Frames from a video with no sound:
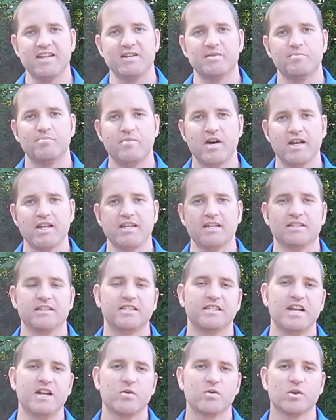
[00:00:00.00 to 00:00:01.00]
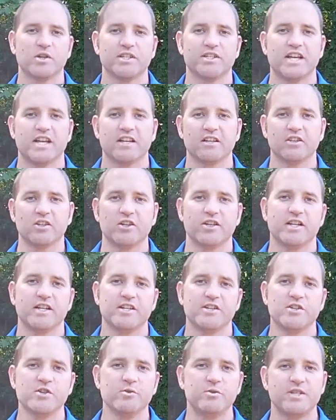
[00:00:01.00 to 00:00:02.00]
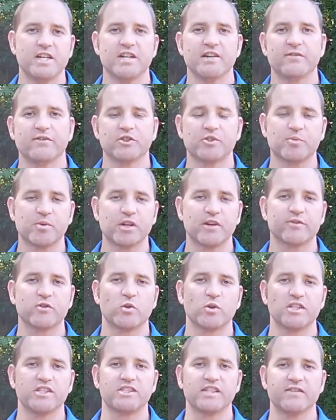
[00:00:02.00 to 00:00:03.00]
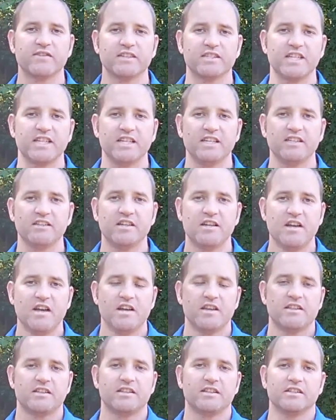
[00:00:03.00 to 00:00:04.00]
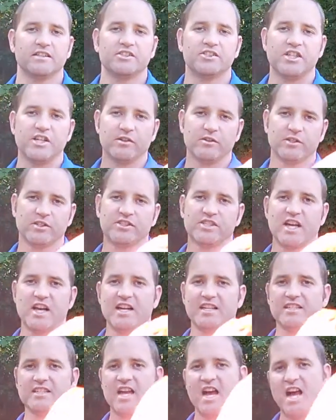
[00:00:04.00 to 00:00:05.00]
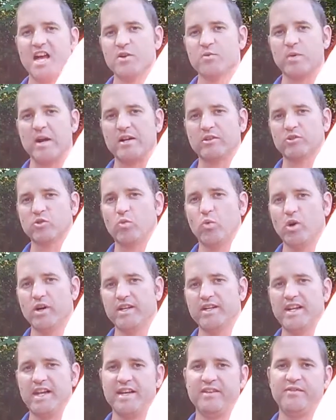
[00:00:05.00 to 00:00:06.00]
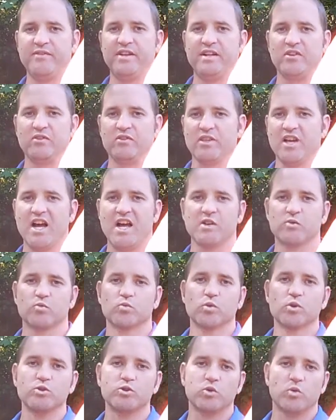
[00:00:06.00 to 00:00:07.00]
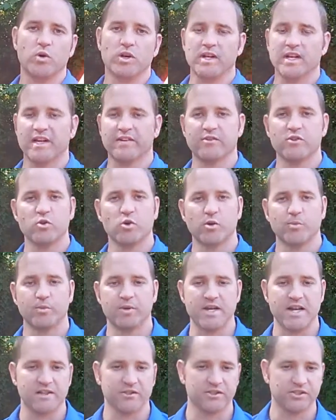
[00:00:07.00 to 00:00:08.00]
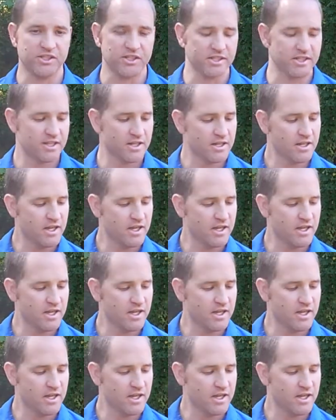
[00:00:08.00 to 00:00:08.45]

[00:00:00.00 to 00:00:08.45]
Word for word: am Mike and today we're going to take a look at a new tent for spring of 2017, the Sierra Designs High Route 1 FL, or the High Route 1, however you want to pronounce it.